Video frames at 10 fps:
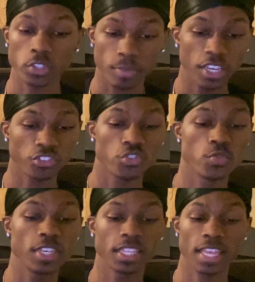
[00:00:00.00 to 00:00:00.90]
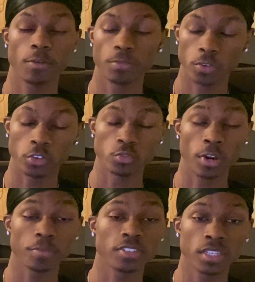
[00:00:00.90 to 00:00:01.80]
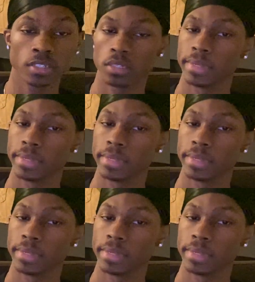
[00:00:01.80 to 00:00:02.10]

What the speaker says: making sure you get those reps in,